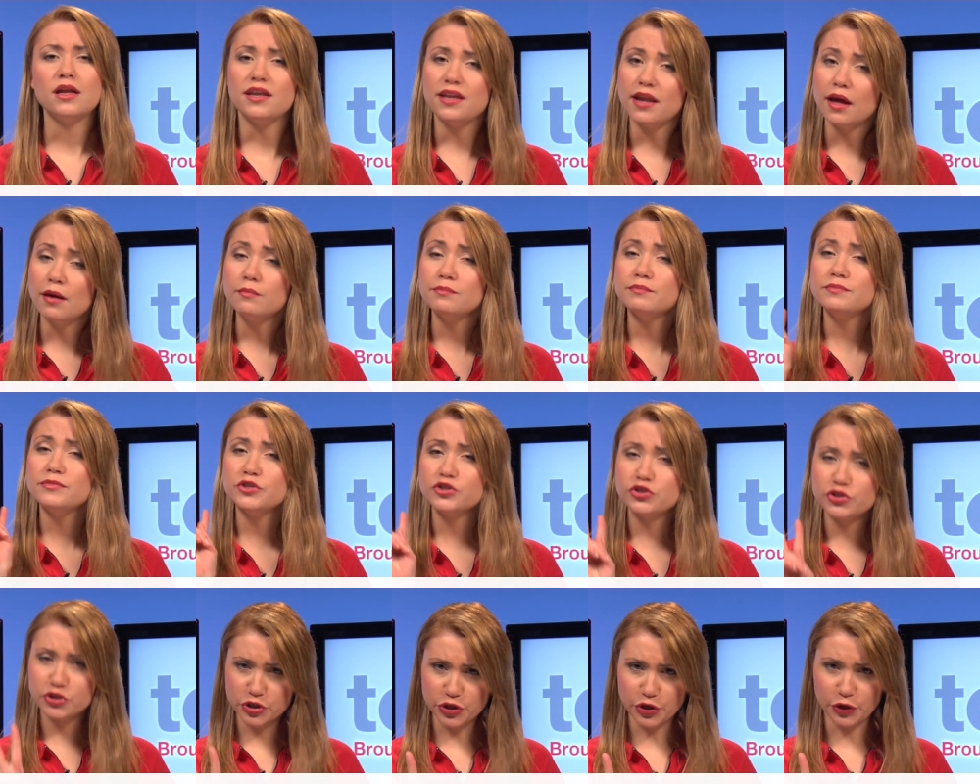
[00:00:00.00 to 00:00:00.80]
Number
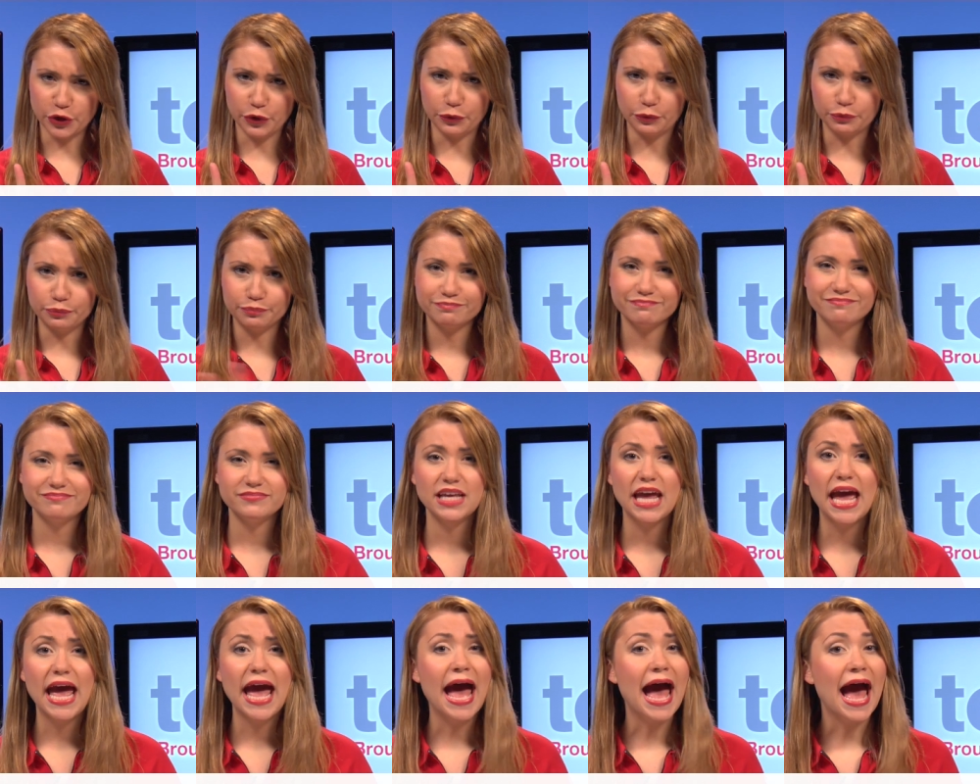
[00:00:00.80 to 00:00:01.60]
2,
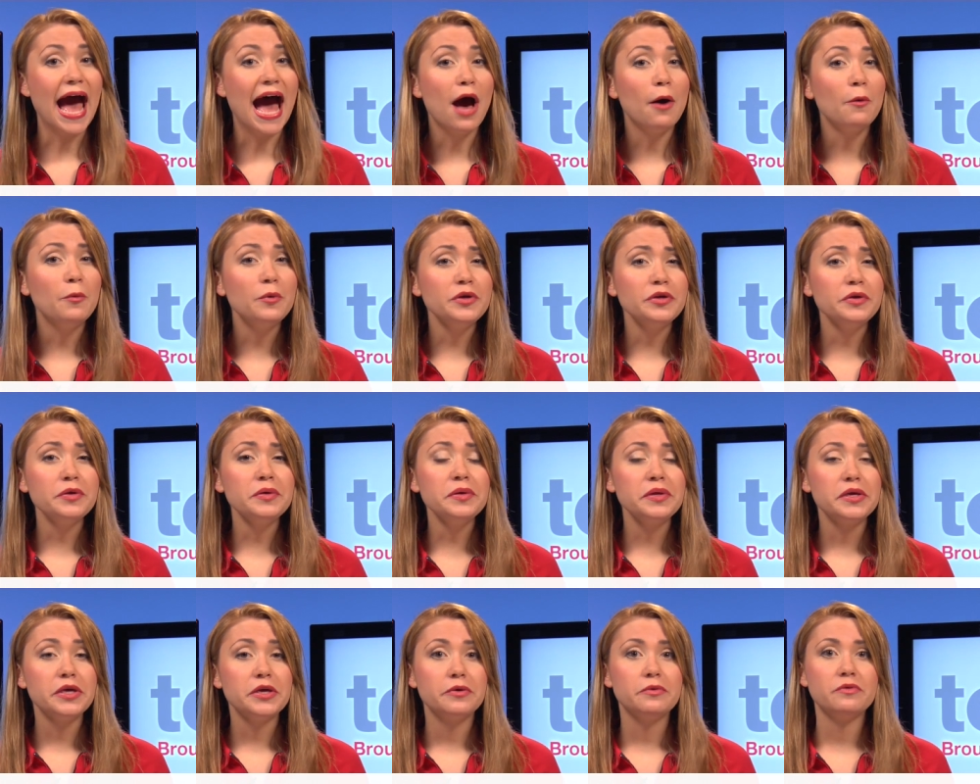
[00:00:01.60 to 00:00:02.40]
how will
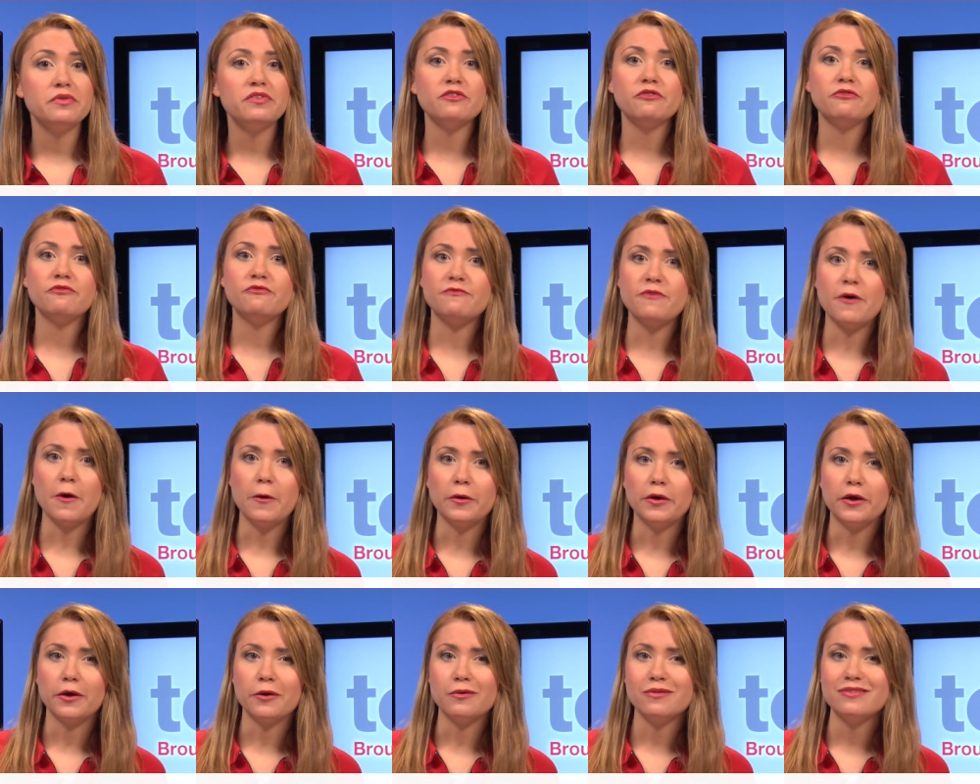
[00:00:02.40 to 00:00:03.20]
you use
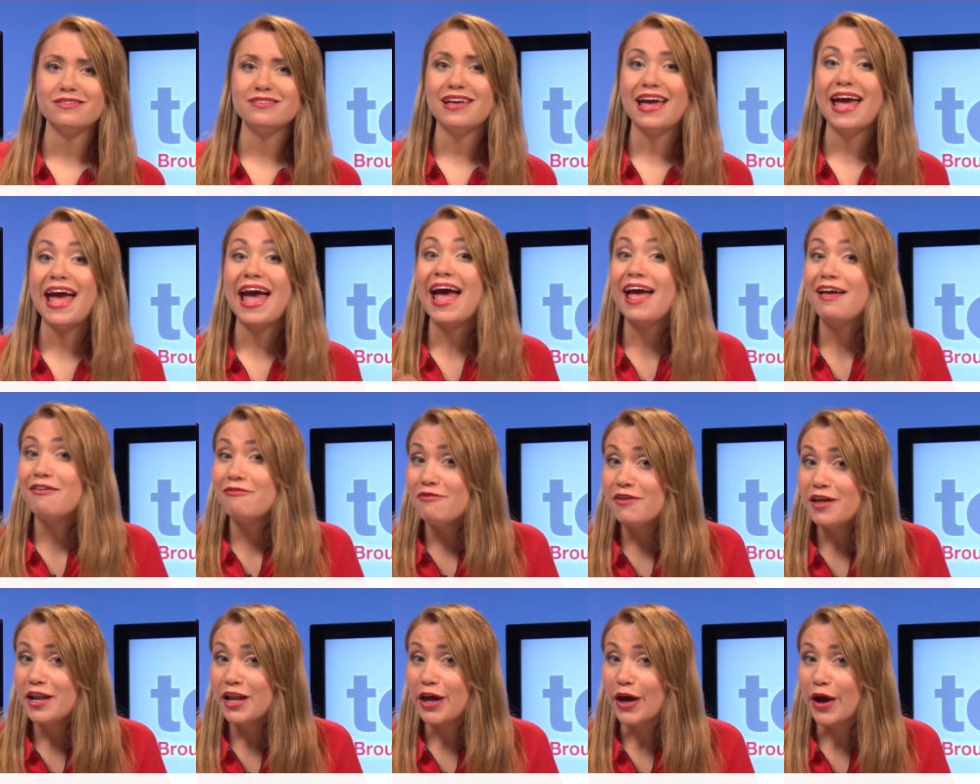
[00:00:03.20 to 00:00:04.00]
photos and
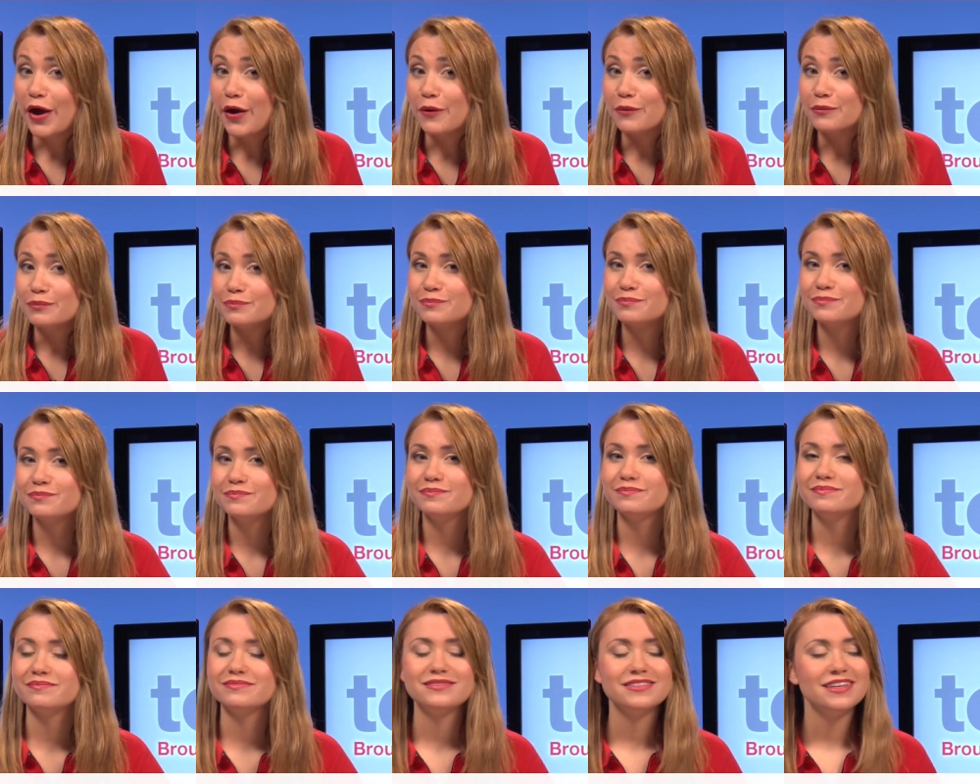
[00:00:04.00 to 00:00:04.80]
video?
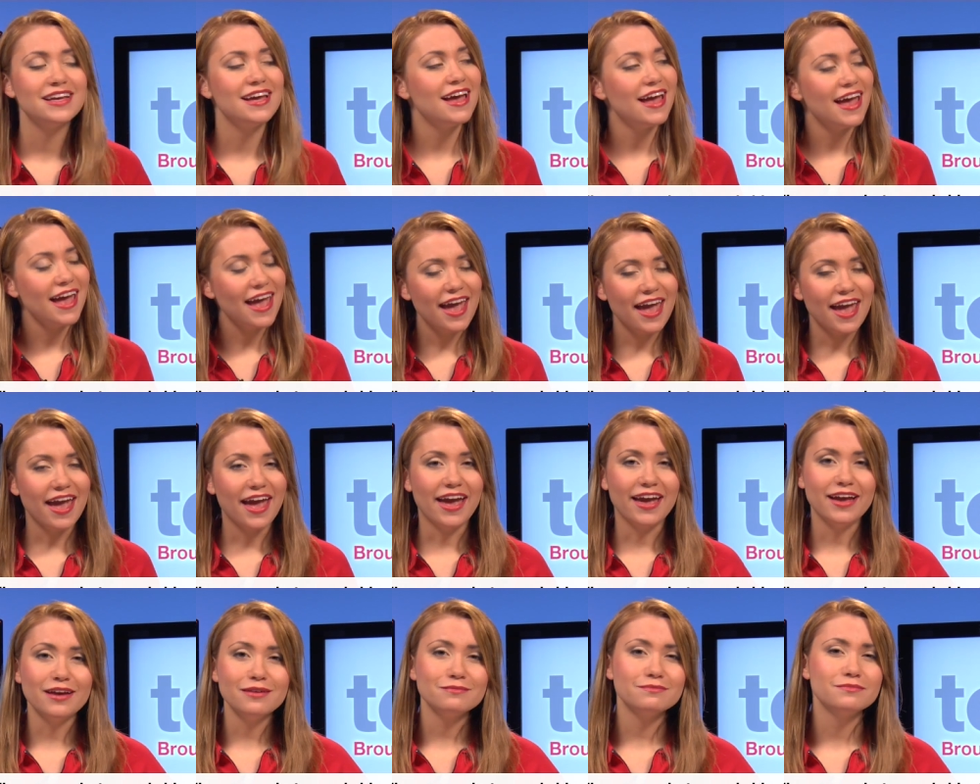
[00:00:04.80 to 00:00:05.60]

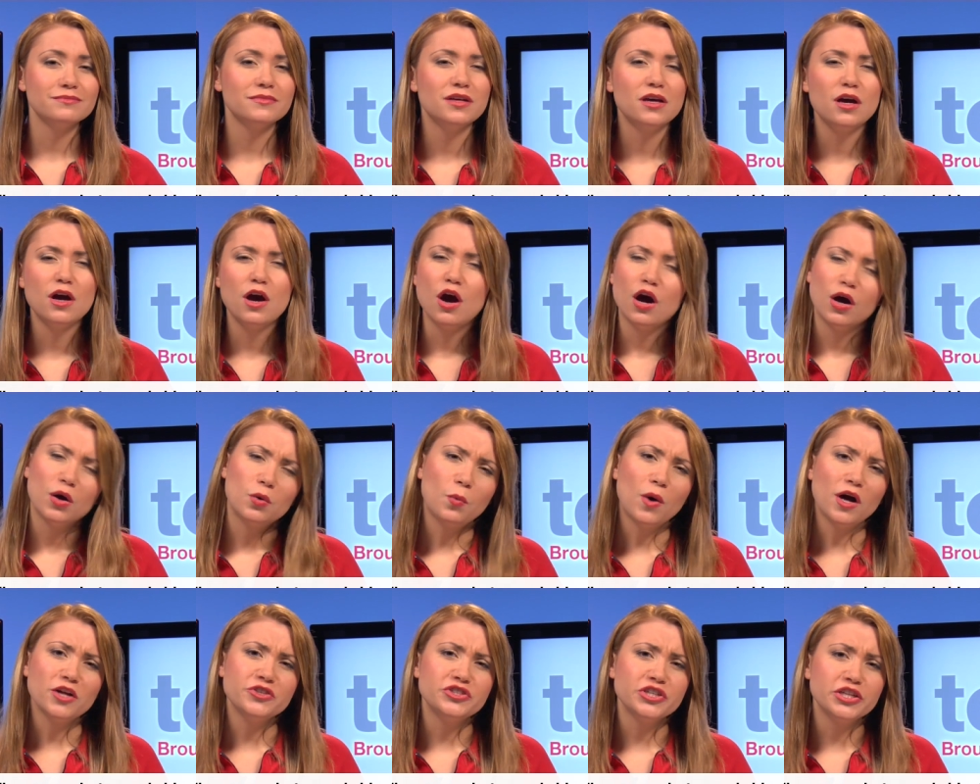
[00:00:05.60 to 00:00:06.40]
A,
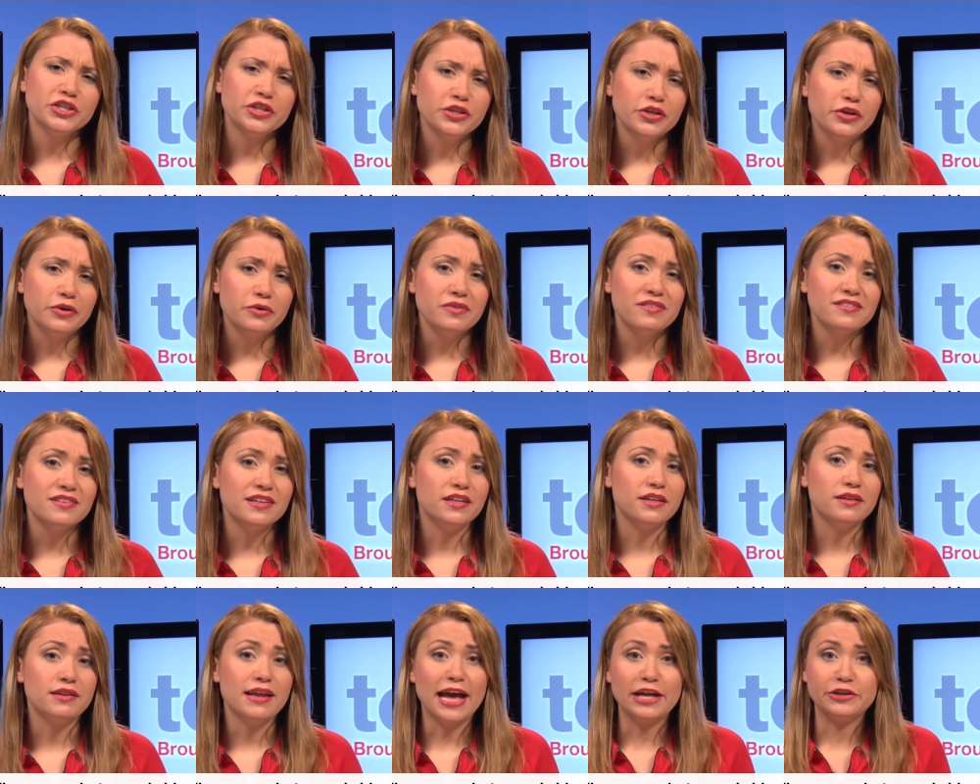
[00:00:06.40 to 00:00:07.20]
watching news
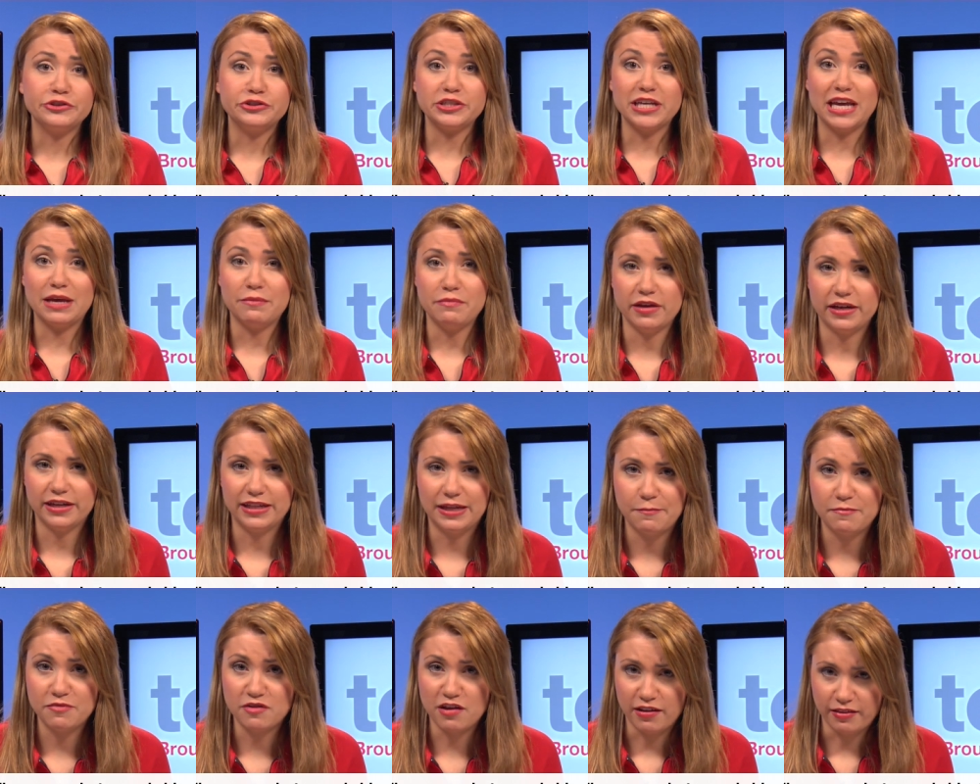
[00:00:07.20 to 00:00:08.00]
and entertainment
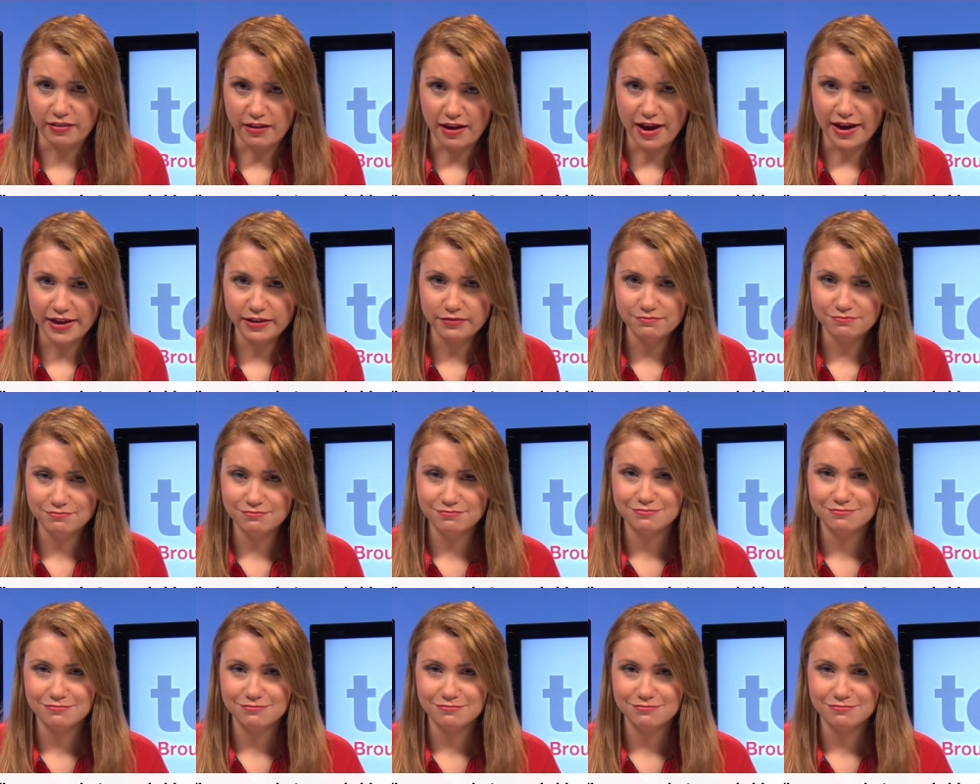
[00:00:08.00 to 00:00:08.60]
clips online.